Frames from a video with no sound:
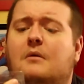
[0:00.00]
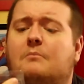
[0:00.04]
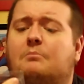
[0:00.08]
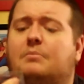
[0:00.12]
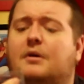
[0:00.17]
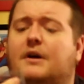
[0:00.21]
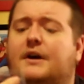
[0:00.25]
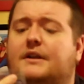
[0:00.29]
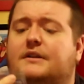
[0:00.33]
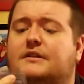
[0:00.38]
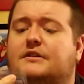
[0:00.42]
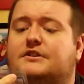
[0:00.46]

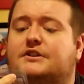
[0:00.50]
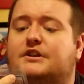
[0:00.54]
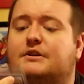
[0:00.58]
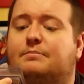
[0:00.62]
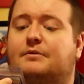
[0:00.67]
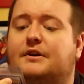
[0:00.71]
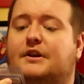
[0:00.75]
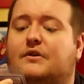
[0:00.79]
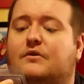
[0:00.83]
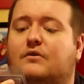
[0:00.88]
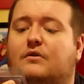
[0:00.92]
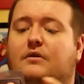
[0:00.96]
But still
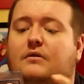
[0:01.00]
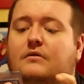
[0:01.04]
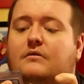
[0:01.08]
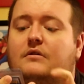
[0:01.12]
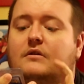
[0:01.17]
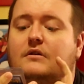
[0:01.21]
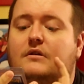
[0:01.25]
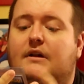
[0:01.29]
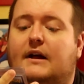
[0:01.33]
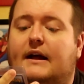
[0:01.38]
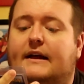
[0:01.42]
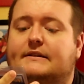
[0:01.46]
pretty cool.
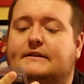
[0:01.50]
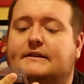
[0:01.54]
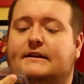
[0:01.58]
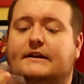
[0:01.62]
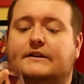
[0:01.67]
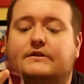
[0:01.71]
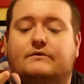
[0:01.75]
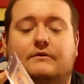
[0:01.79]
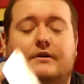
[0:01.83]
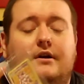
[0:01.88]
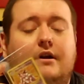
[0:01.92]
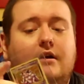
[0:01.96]
That's a
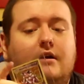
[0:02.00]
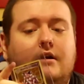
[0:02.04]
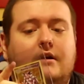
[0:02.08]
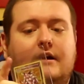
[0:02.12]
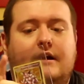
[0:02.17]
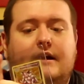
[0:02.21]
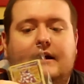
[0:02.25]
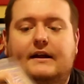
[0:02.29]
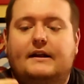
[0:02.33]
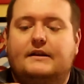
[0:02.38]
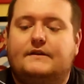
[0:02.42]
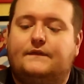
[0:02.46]
nice one.
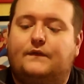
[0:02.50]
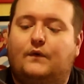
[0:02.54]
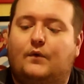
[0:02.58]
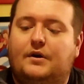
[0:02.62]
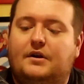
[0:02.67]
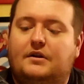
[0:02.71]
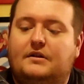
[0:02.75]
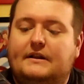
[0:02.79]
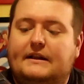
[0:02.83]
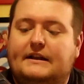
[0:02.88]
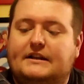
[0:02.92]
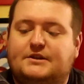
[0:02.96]
And it's
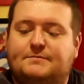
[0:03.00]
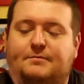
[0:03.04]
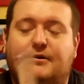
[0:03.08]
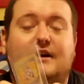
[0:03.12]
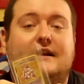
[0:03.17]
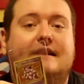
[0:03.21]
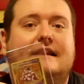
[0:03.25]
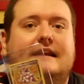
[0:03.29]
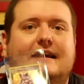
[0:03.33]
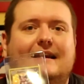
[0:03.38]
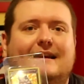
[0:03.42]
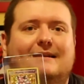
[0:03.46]
foil and
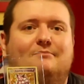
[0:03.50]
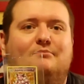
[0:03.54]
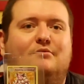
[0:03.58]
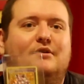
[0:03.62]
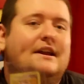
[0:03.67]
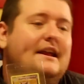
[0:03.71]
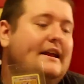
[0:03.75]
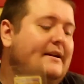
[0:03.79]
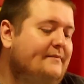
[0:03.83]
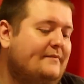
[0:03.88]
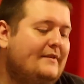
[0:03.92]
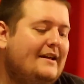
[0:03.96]
sparkly and
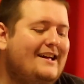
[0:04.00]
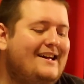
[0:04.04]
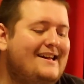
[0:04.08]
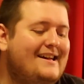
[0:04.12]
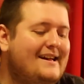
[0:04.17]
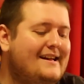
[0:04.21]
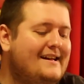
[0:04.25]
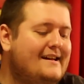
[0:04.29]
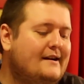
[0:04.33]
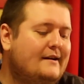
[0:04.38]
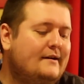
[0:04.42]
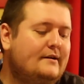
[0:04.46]
pretty.
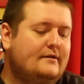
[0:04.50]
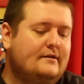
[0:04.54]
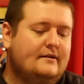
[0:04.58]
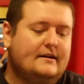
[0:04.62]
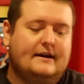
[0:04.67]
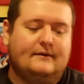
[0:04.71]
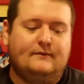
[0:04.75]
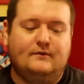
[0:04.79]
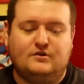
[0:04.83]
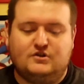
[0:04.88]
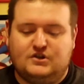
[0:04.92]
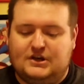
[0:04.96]

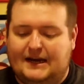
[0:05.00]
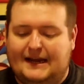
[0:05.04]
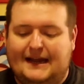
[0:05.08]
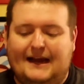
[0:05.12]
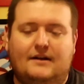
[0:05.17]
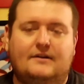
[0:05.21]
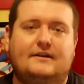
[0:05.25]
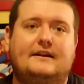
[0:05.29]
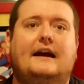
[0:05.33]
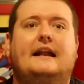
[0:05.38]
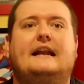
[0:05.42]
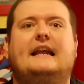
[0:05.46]
Again, we'll check
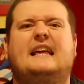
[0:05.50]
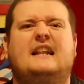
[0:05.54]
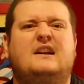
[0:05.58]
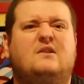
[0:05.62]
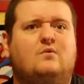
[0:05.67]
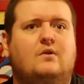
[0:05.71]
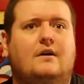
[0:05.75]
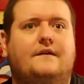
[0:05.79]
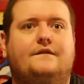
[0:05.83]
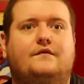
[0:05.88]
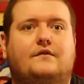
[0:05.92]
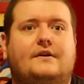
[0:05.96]
out and kind of get a
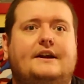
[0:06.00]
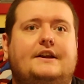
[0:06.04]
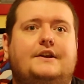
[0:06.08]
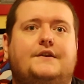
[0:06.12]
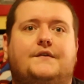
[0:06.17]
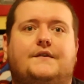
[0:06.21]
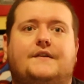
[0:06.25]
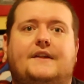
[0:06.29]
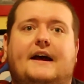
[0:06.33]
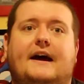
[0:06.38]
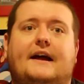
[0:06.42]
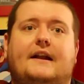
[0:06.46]
rough range
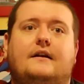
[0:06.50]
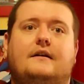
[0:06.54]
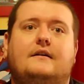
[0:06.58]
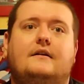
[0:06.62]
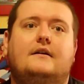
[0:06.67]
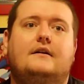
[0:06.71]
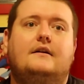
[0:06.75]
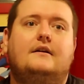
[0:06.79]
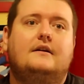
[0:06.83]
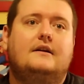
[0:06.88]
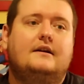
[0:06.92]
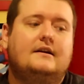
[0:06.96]
for that.
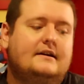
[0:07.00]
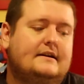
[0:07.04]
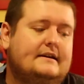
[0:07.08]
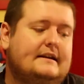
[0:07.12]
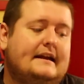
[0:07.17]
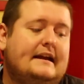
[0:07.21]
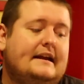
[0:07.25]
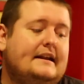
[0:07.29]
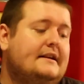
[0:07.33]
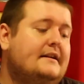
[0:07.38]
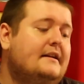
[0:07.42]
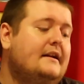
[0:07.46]
Because
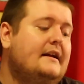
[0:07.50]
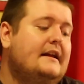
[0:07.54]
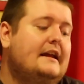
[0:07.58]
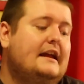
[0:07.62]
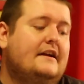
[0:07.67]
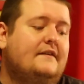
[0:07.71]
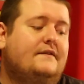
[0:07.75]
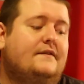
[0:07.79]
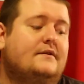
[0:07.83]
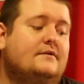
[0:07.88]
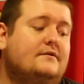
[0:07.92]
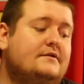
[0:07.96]
again,
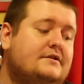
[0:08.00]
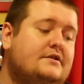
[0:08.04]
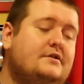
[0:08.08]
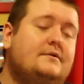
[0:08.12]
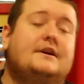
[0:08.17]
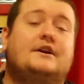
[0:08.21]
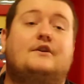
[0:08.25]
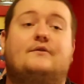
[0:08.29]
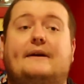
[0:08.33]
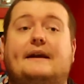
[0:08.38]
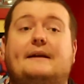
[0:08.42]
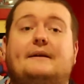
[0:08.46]
if it was
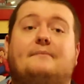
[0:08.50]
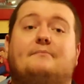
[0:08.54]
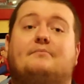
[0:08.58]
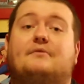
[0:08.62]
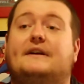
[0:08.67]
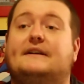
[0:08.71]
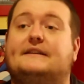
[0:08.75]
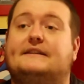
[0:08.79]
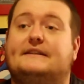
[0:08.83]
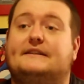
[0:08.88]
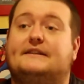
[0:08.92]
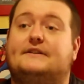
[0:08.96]
doing grading
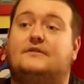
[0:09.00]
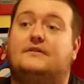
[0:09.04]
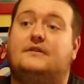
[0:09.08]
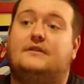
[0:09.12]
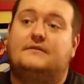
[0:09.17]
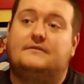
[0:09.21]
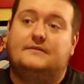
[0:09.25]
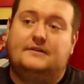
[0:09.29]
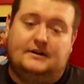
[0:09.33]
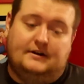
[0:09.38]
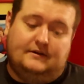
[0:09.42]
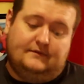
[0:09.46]
prices, they're
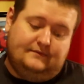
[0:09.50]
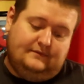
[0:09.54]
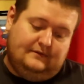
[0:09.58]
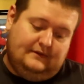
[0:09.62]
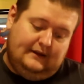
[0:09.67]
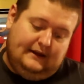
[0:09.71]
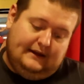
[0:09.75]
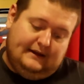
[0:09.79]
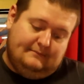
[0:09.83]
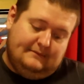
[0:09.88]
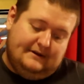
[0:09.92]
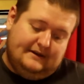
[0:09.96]
all,
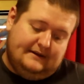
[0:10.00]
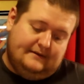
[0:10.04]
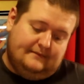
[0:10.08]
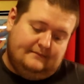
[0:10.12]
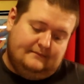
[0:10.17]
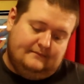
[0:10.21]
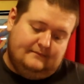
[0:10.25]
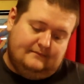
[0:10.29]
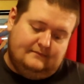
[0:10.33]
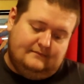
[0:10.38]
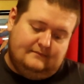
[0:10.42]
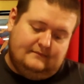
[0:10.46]
it can be
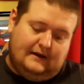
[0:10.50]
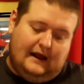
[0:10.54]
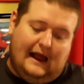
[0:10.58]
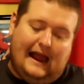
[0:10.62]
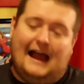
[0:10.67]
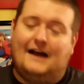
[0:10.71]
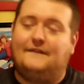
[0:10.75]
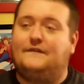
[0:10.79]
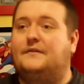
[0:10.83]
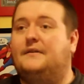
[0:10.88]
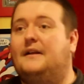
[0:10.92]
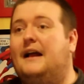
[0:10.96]

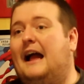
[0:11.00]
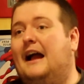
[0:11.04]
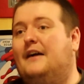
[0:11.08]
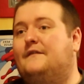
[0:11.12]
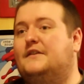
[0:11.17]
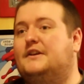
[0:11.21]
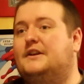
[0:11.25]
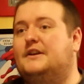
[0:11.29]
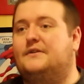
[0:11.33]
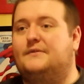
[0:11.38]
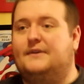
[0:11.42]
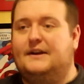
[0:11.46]
half
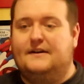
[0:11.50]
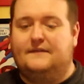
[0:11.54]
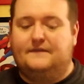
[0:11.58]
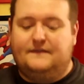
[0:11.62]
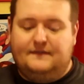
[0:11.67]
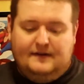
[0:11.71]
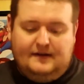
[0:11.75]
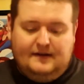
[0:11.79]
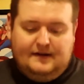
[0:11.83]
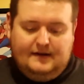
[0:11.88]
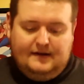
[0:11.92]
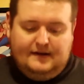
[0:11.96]
a degree of.
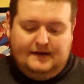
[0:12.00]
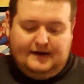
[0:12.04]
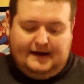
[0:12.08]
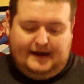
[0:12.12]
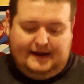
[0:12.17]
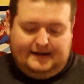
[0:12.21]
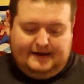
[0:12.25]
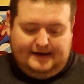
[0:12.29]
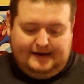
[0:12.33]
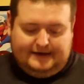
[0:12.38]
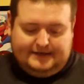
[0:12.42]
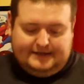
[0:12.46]
Okay,
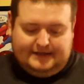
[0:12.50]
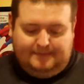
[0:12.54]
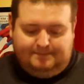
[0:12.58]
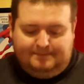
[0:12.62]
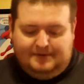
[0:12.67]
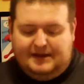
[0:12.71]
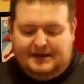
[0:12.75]
next up